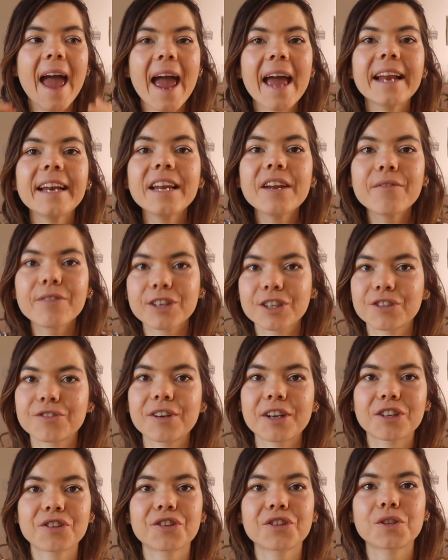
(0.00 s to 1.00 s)
any
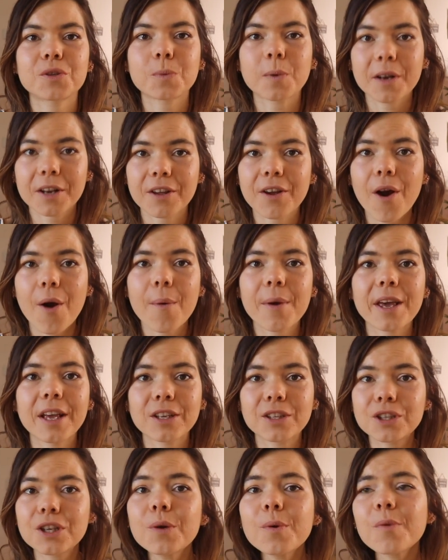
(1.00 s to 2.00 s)
restrictions when
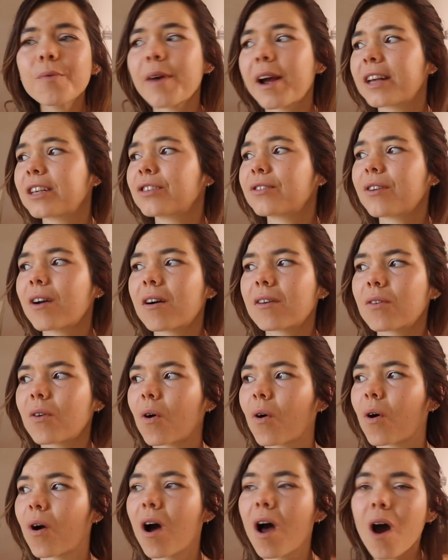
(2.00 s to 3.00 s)
going to a restaurant
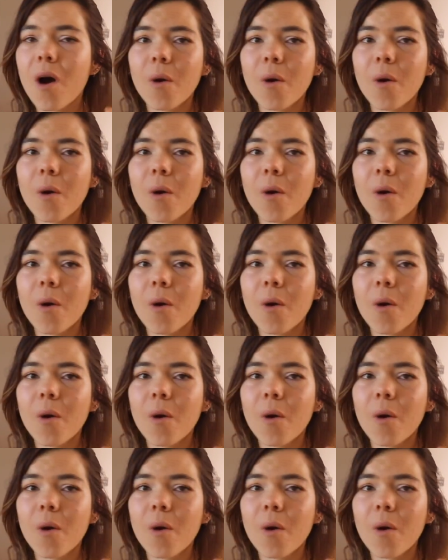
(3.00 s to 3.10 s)
or